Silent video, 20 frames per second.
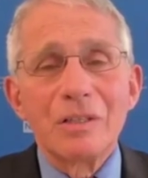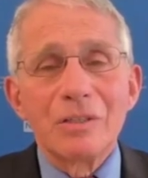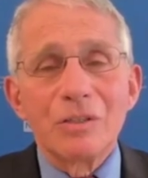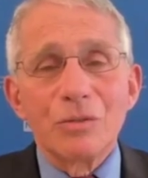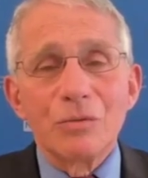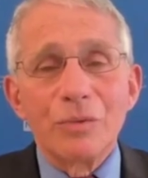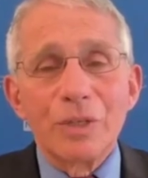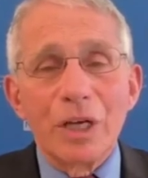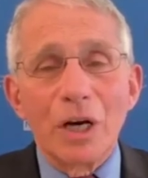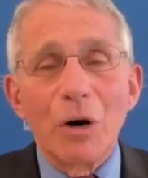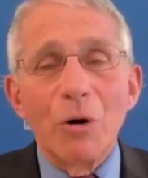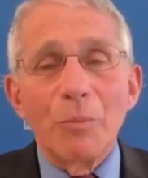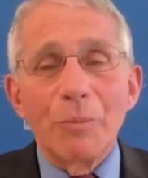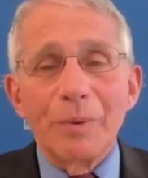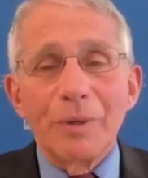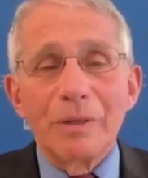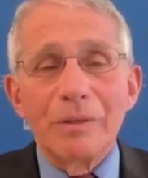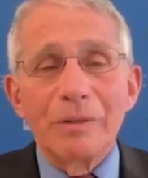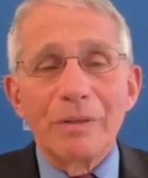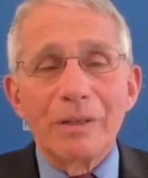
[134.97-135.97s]
to
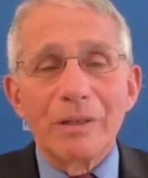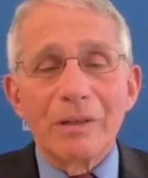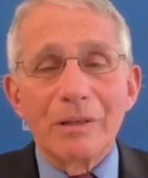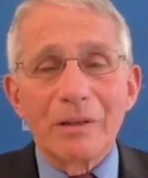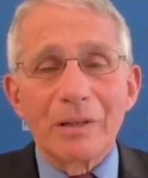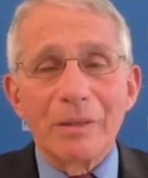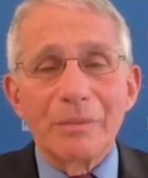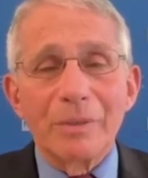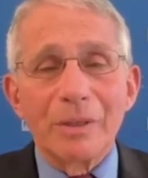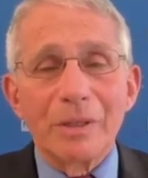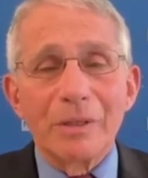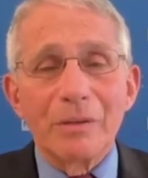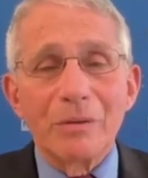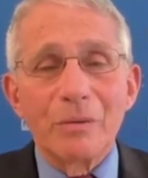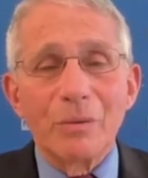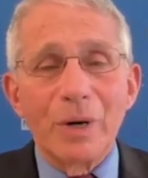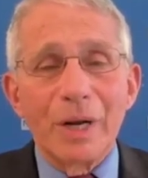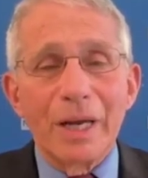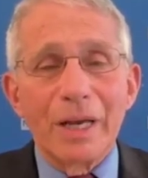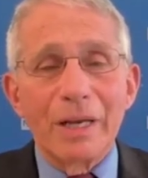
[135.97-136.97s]
reopen in a limited
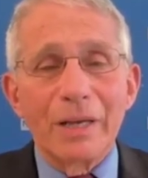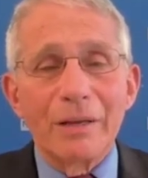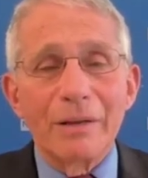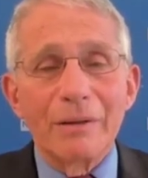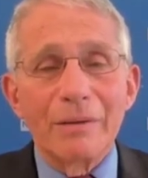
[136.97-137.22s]
way.